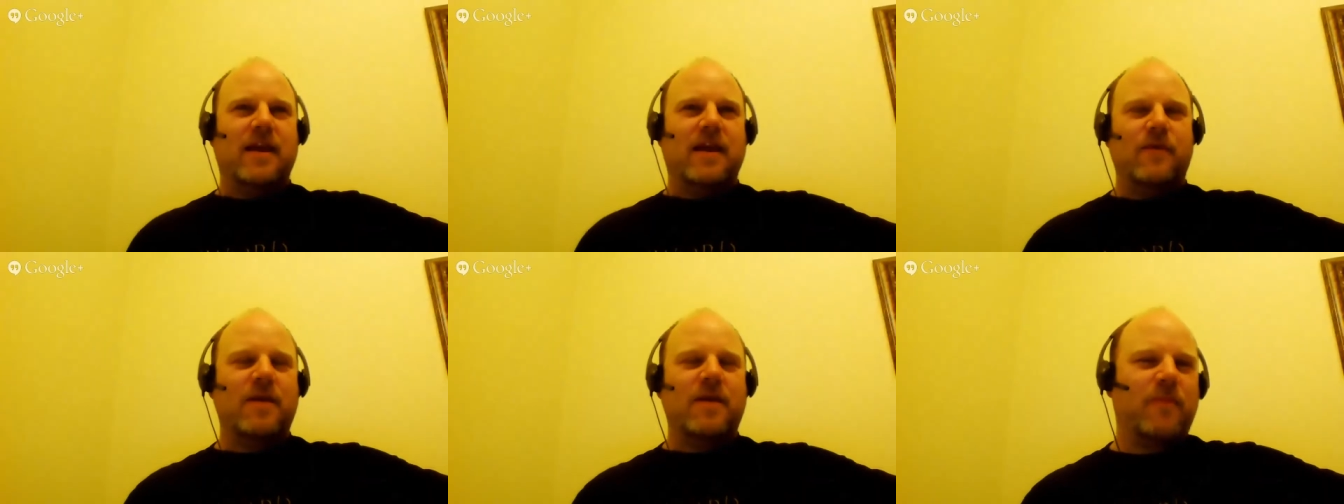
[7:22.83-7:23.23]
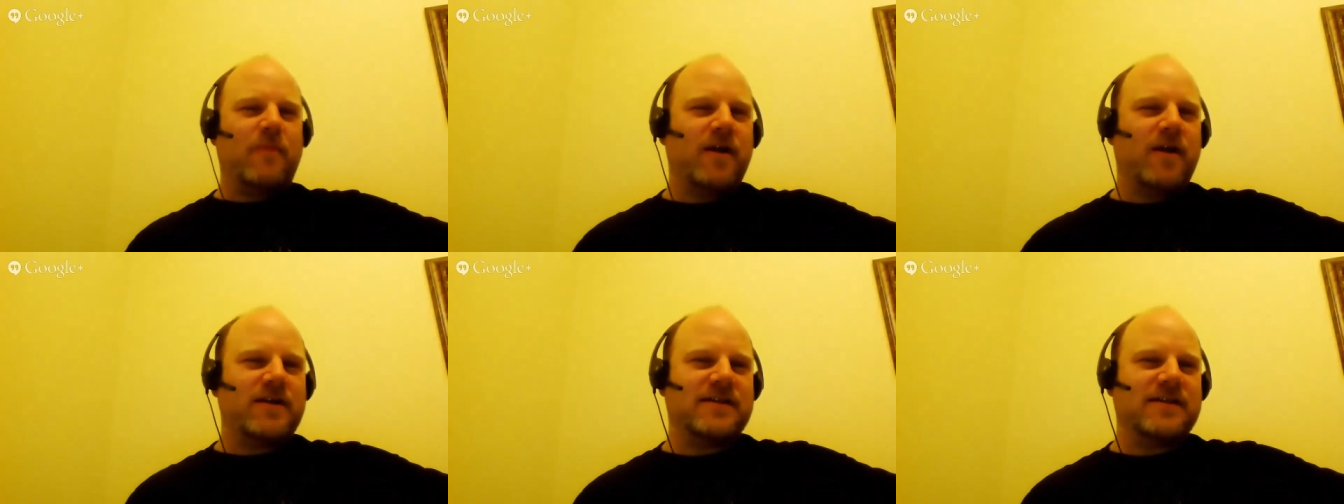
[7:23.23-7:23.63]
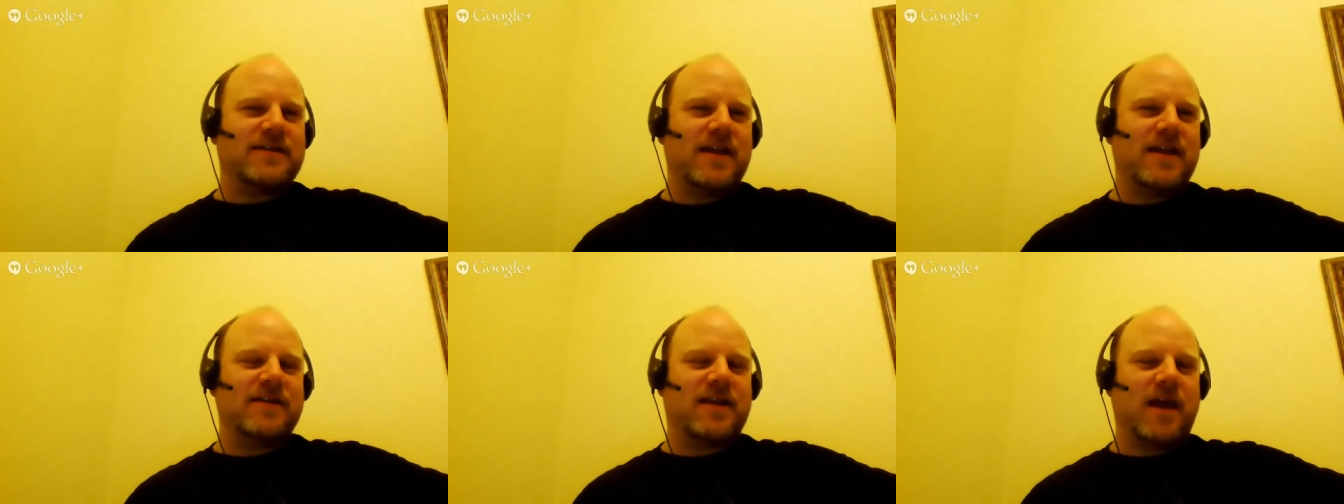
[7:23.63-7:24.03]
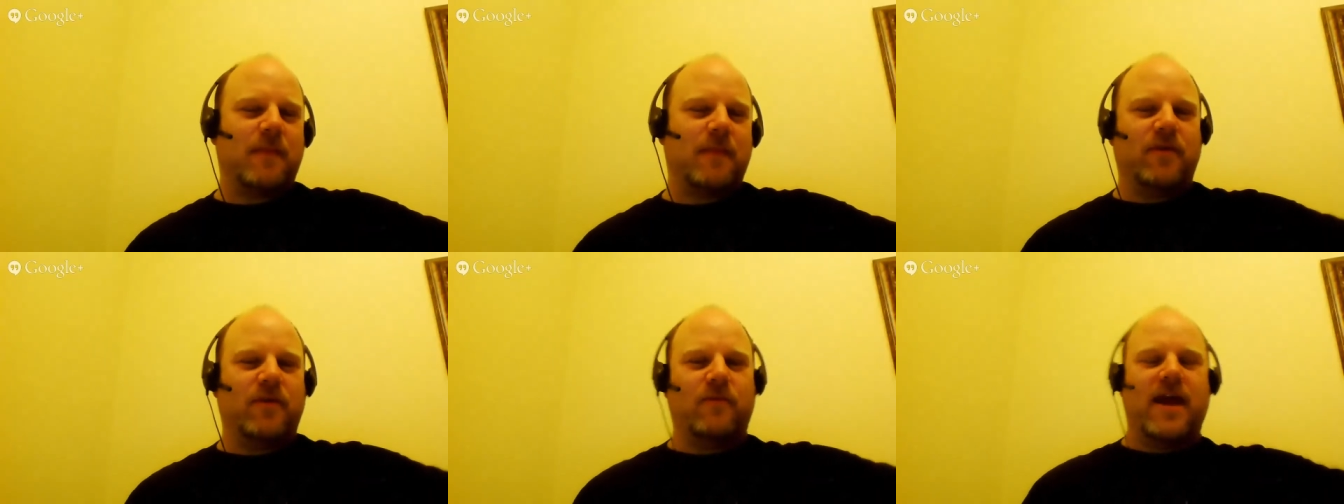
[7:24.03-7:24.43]
now we can parse this sentence a
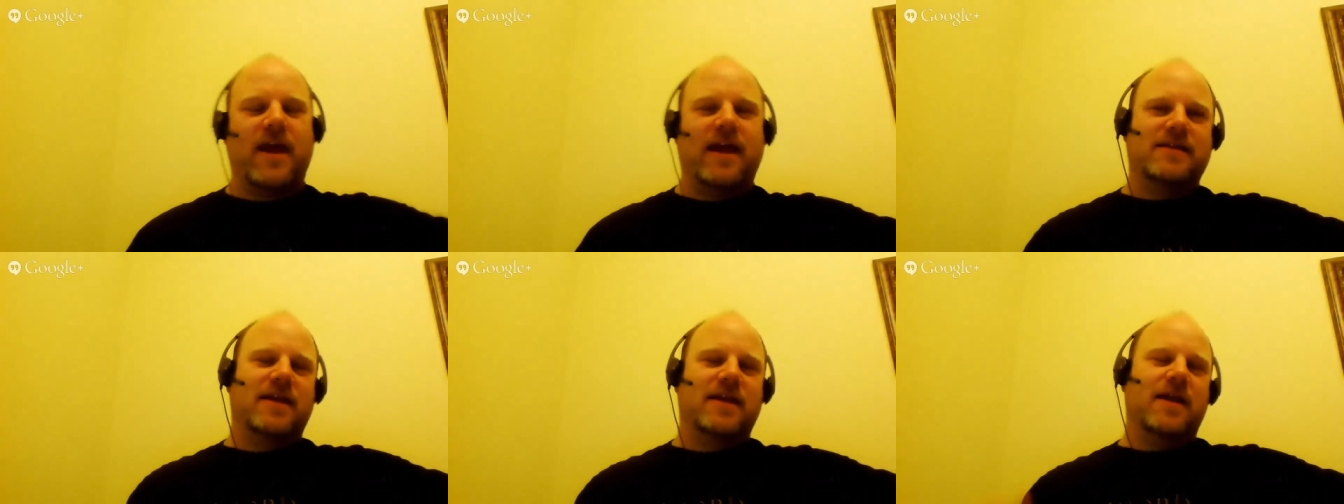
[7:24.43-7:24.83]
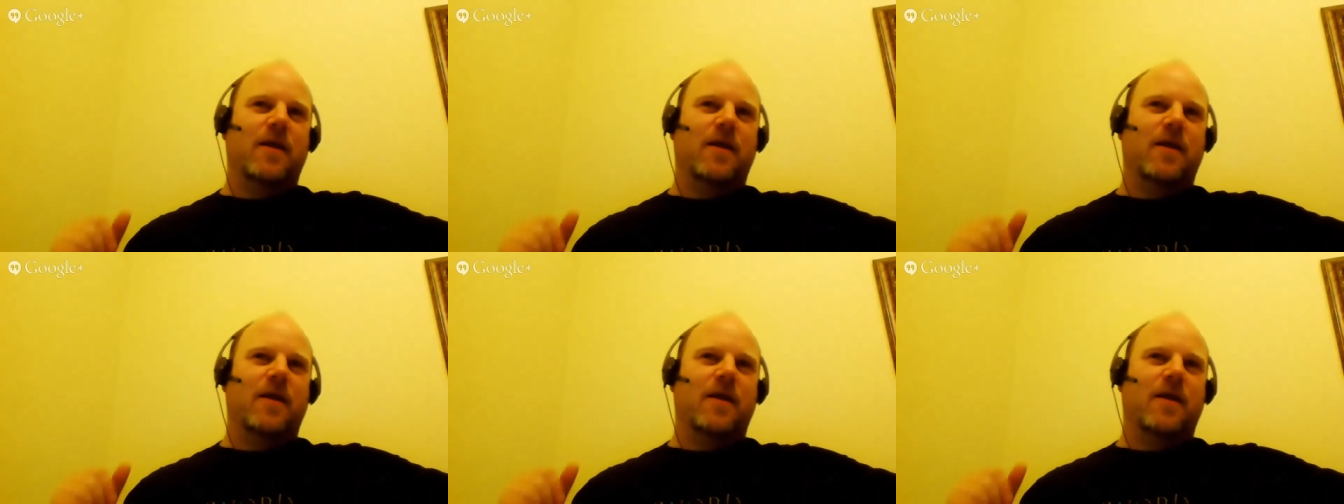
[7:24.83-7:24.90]
couple of ways.